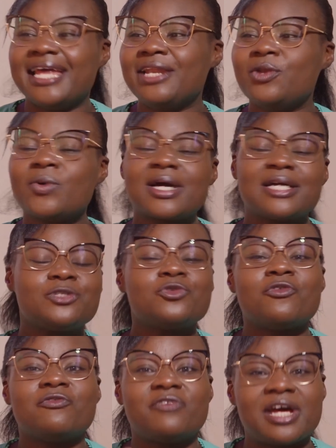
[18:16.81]
Look at
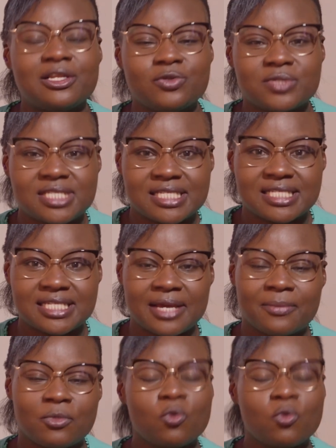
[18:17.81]
your value system.